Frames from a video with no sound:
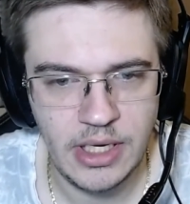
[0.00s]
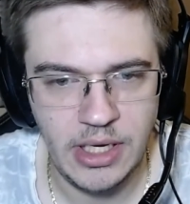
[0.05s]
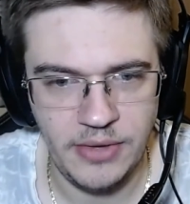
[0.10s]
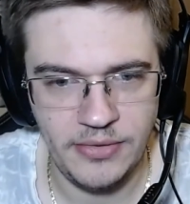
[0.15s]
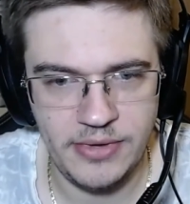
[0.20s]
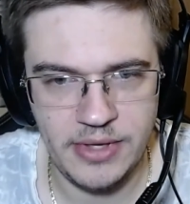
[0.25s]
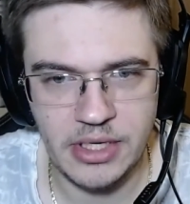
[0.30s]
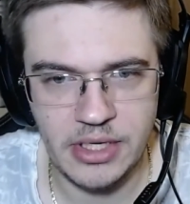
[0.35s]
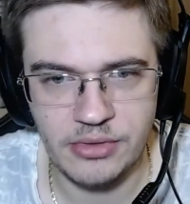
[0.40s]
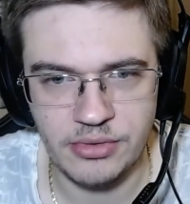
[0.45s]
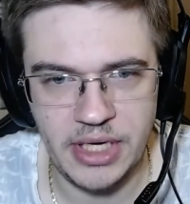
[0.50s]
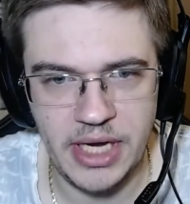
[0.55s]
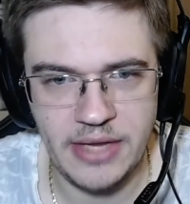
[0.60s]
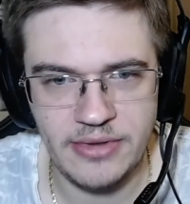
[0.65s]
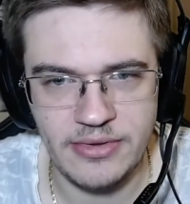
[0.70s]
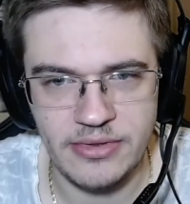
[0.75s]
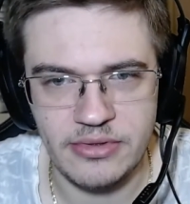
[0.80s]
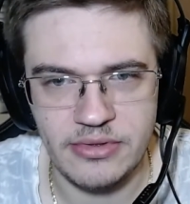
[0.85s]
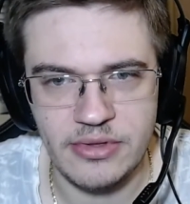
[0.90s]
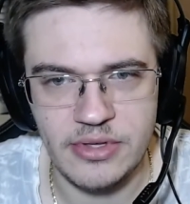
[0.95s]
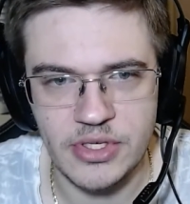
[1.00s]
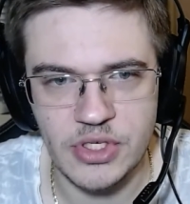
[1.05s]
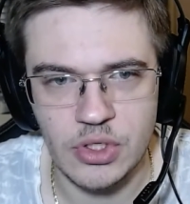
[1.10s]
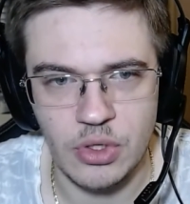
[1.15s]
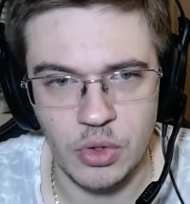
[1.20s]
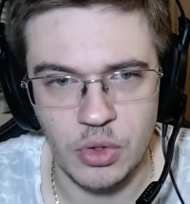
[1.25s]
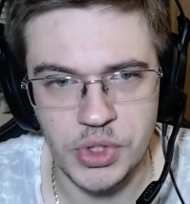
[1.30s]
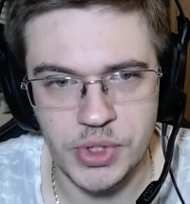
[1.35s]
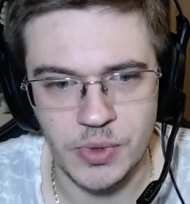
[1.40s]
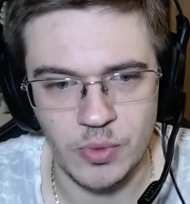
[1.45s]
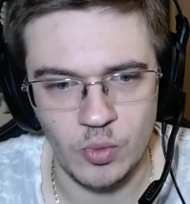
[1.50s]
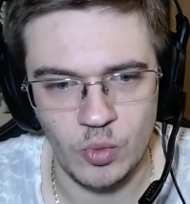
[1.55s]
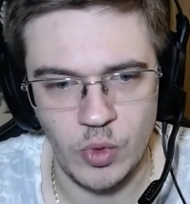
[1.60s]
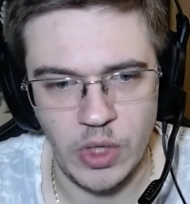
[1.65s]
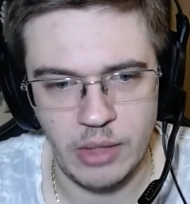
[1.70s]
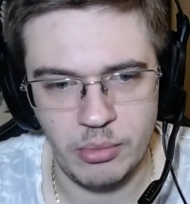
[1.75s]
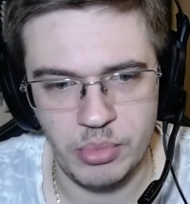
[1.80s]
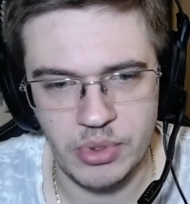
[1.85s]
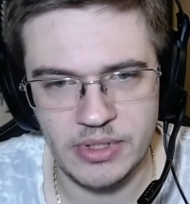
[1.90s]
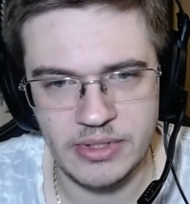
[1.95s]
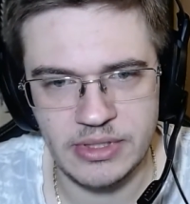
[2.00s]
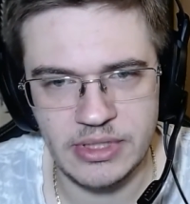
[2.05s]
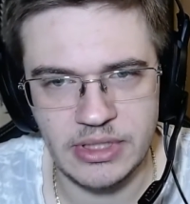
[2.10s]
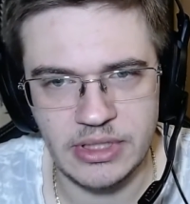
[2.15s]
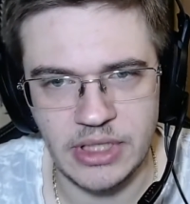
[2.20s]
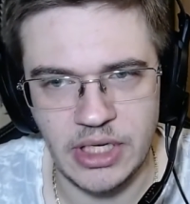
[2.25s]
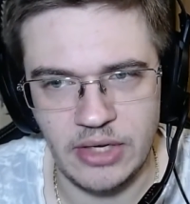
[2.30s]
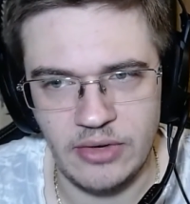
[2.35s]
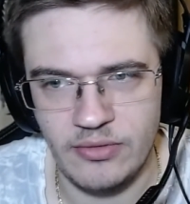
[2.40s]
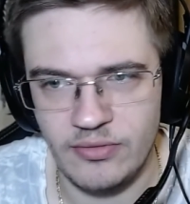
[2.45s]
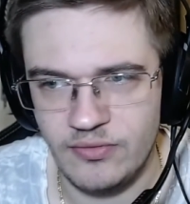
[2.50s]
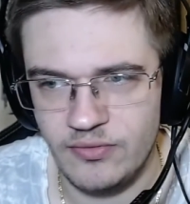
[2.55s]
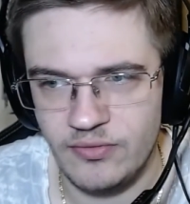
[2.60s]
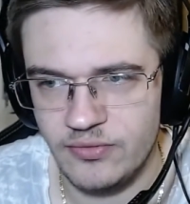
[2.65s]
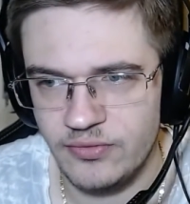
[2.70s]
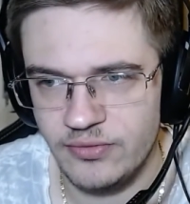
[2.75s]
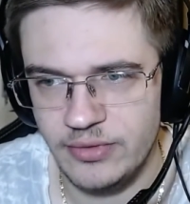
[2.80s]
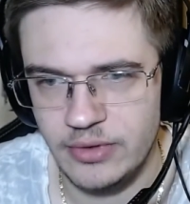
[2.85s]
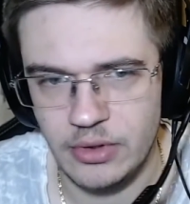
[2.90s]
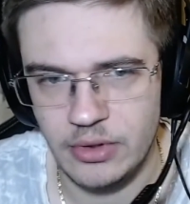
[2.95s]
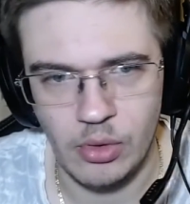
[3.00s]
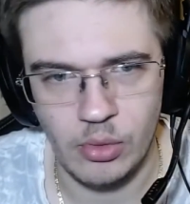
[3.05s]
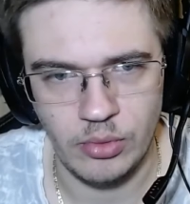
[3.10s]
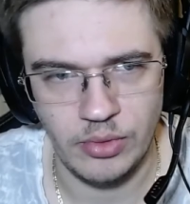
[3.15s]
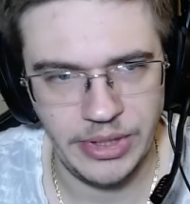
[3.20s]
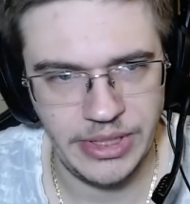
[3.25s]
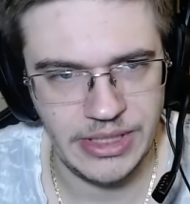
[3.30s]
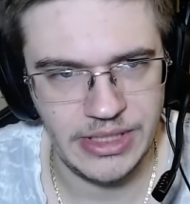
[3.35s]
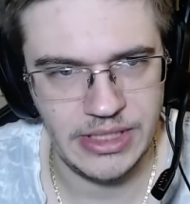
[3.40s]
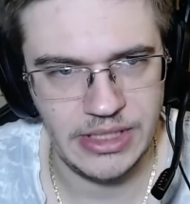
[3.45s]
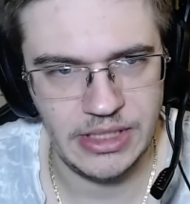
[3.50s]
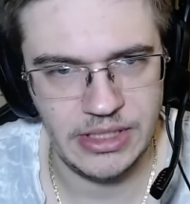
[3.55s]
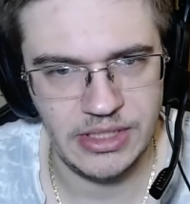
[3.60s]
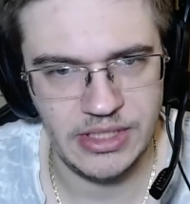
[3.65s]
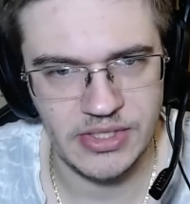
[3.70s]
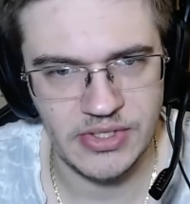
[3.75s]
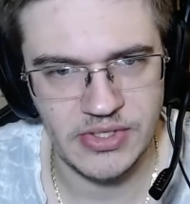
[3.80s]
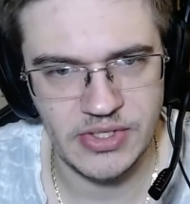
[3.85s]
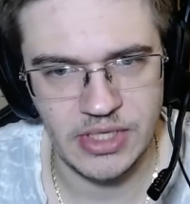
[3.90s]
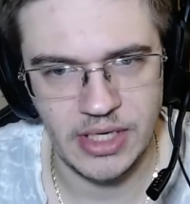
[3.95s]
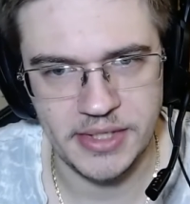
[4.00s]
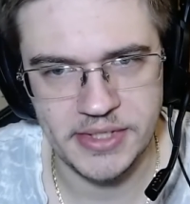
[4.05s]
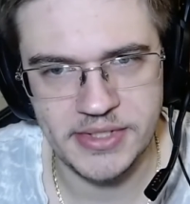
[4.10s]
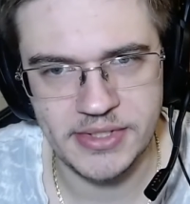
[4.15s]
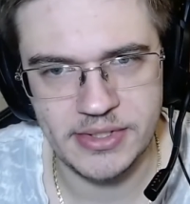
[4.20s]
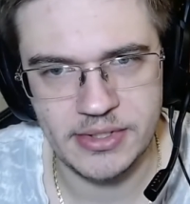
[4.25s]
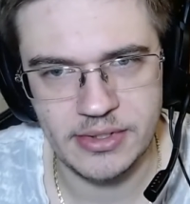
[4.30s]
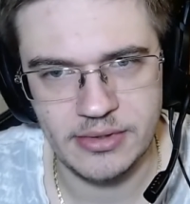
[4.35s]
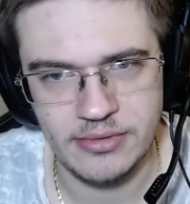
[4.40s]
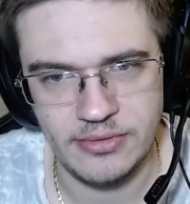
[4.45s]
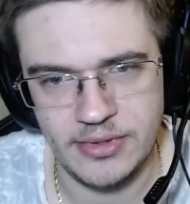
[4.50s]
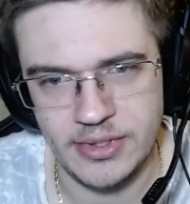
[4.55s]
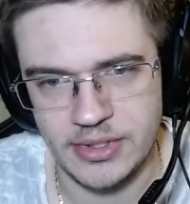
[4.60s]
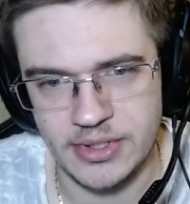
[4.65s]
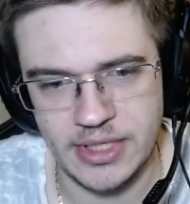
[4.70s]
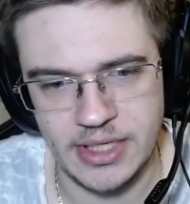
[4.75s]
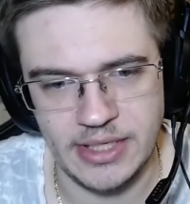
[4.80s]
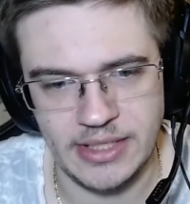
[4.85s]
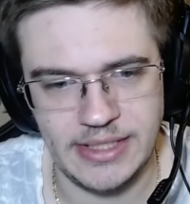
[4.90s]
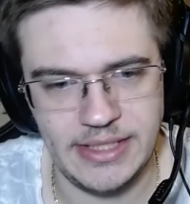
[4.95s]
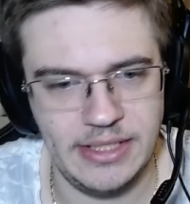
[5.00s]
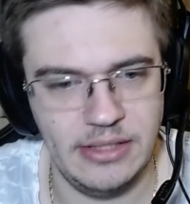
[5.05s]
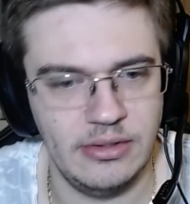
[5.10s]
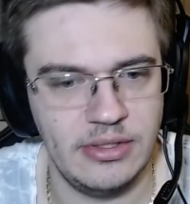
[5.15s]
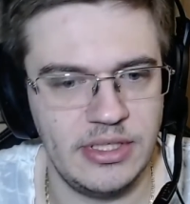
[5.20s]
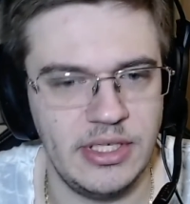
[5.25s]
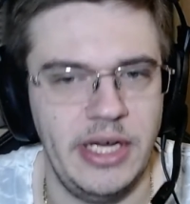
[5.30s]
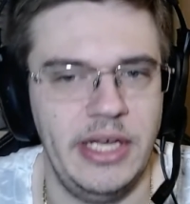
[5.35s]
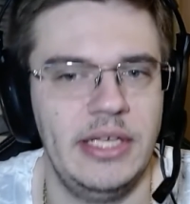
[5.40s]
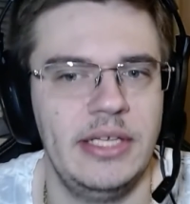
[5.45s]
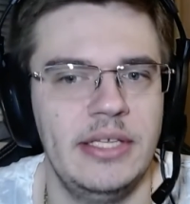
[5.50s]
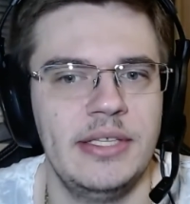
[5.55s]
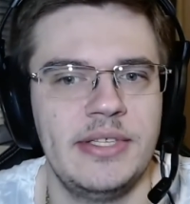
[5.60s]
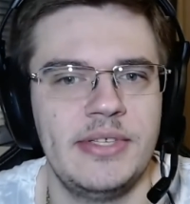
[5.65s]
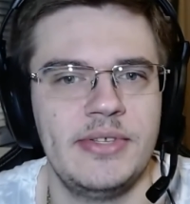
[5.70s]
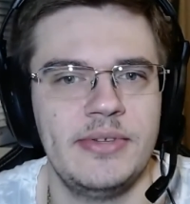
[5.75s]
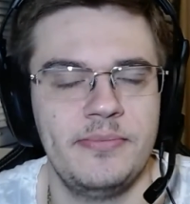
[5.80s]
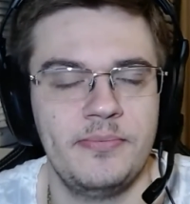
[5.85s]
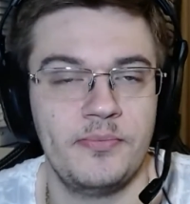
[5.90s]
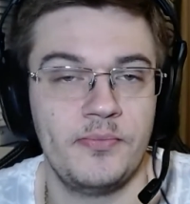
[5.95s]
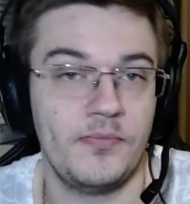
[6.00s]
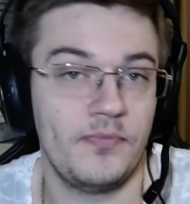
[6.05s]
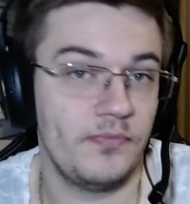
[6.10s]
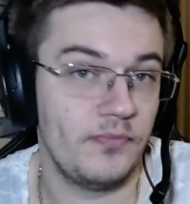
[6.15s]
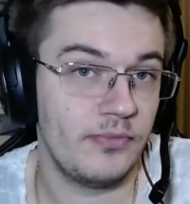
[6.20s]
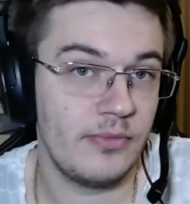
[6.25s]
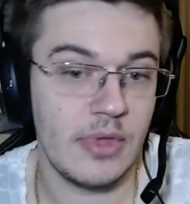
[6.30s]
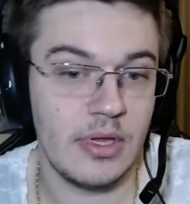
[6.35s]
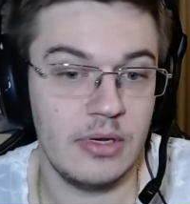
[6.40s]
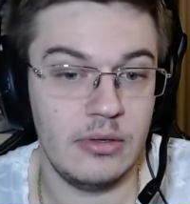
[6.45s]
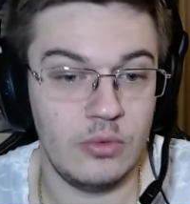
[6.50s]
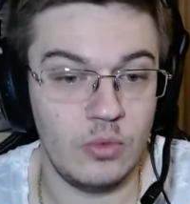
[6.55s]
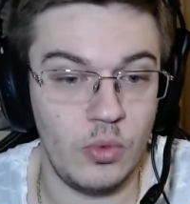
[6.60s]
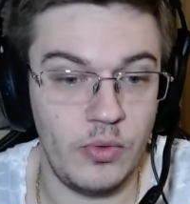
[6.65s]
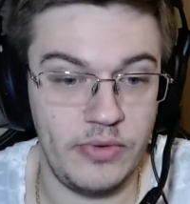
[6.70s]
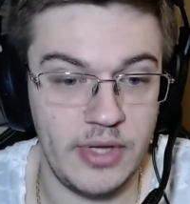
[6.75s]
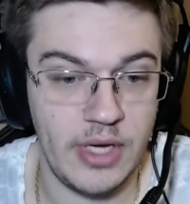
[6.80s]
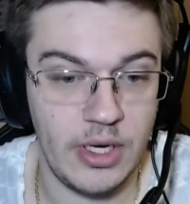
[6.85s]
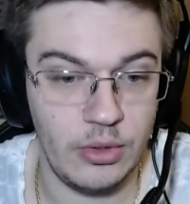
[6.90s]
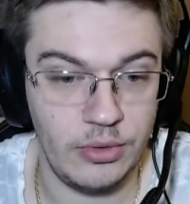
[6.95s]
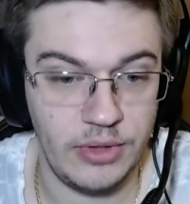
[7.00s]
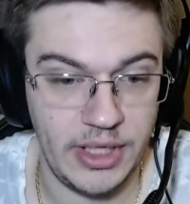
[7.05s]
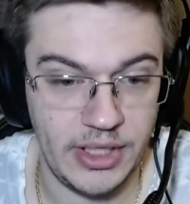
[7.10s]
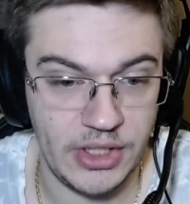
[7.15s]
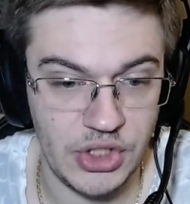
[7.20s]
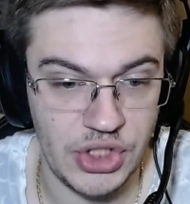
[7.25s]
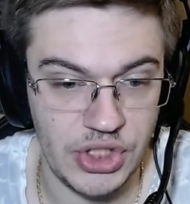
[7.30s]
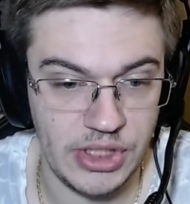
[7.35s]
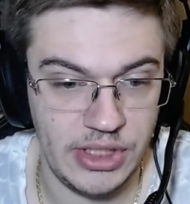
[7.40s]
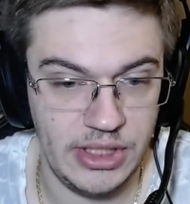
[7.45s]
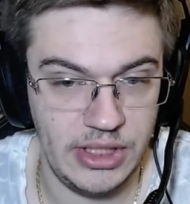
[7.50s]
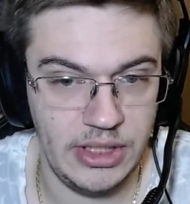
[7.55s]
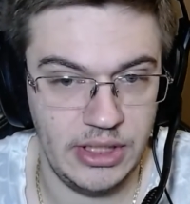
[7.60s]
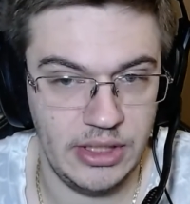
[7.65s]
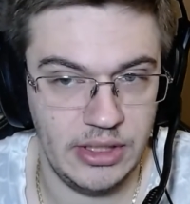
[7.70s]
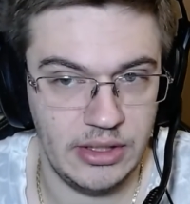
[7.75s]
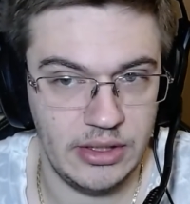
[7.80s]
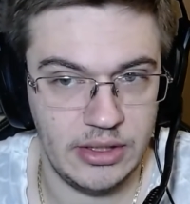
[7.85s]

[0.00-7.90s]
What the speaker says: And they created this awesome weapon that I've already discussed that can kill Titans without actually